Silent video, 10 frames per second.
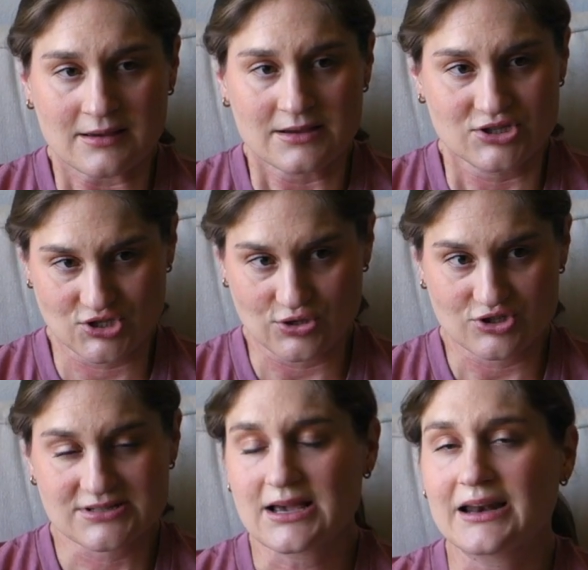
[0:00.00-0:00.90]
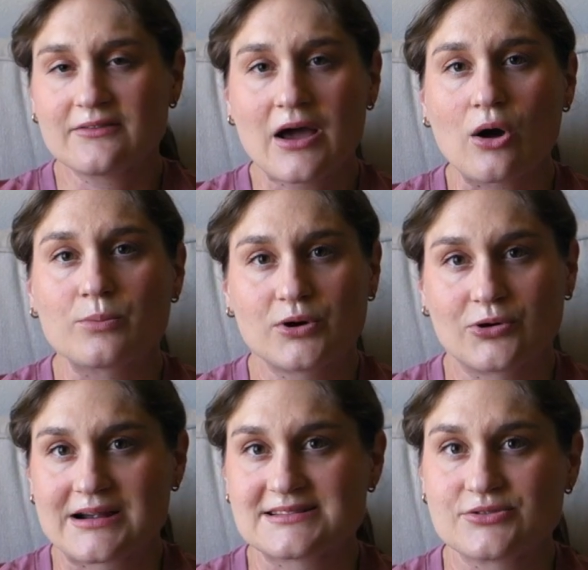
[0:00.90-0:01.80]
to just kind of help
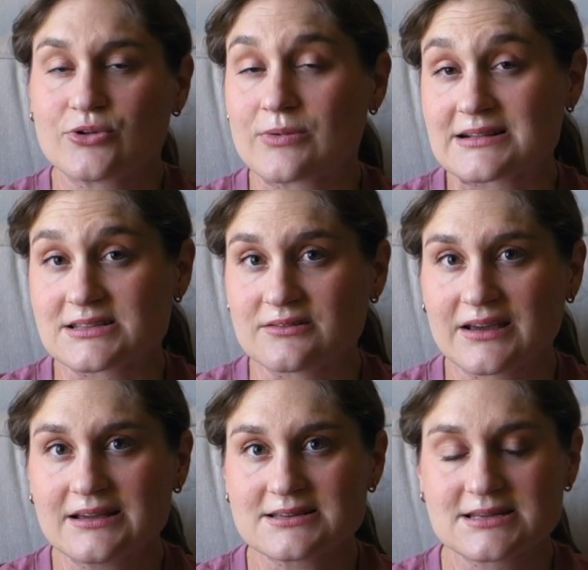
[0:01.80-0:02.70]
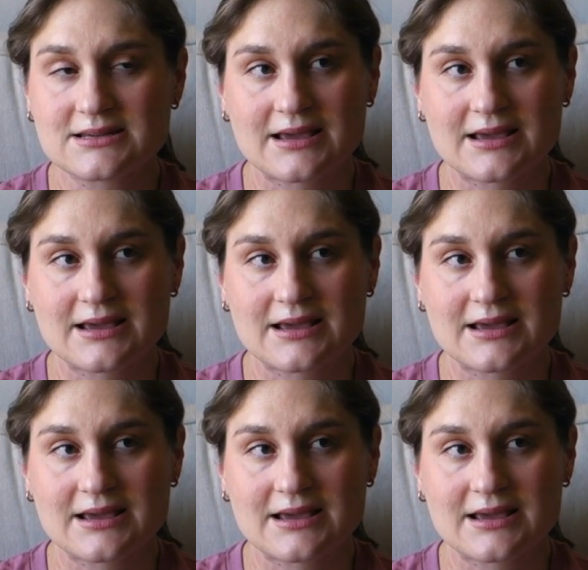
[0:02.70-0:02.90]
progress through the rest of it.